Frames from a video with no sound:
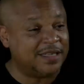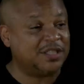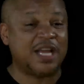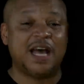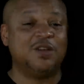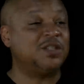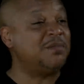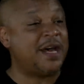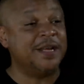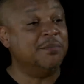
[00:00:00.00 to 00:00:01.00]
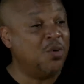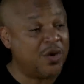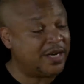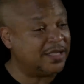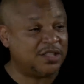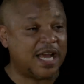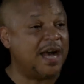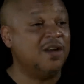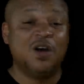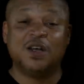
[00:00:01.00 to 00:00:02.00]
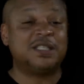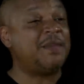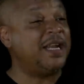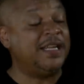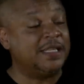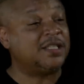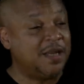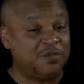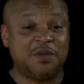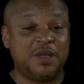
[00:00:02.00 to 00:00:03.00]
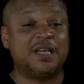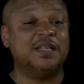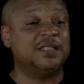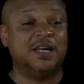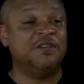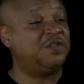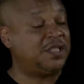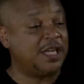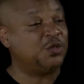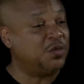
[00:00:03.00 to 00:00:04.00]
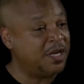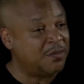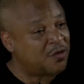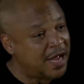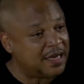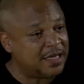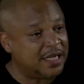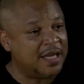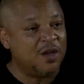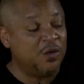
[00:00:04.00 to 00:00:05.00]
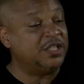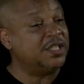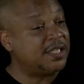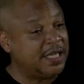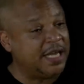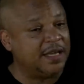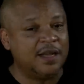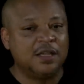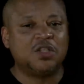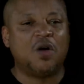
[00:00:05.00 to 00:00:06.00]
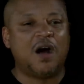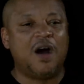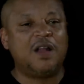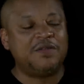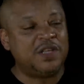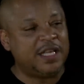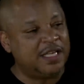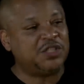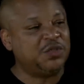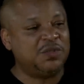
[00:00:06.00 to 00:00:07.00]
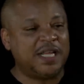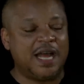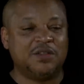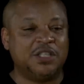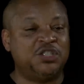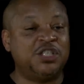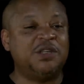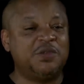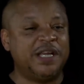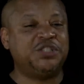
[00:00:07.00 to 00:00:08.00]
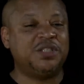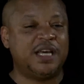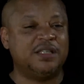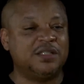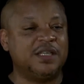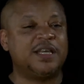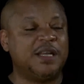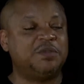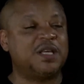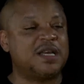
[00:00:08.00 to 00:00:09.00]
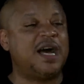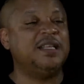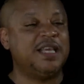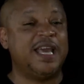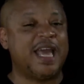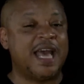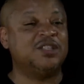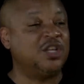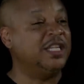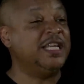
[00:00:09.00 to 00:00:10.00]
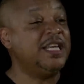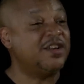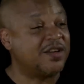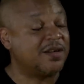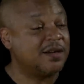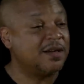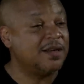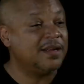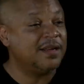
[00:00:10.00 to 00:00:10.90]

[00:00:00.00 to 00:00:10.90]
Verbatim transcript: a child or somebody aborted a child or somebody did something because of sexual immorality which is sin so all of the issues now the generation that is looking up to kanye as a leader mm-hmm.